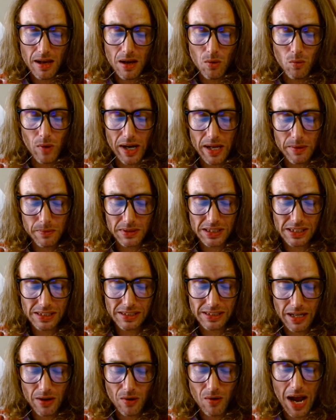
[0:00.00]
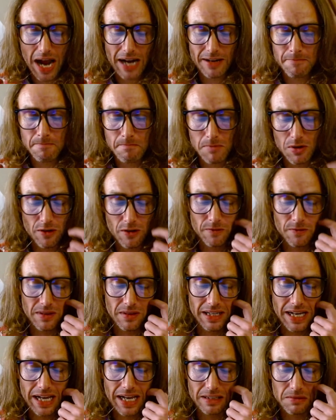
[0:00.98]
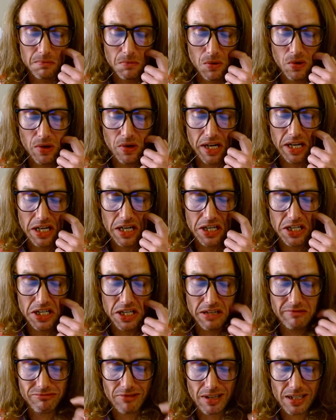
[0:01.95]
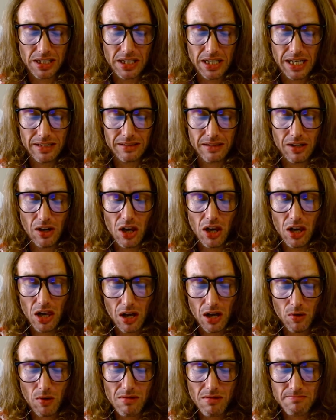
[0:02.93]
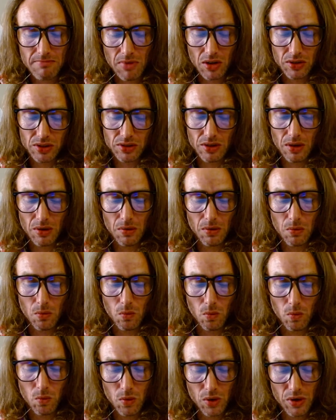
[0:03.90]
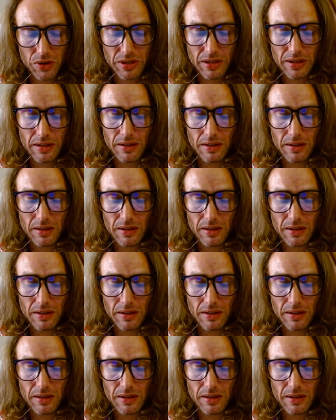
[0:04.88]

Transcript: When it hadn't moved the next morning, she rushed it to Lower Moss Wood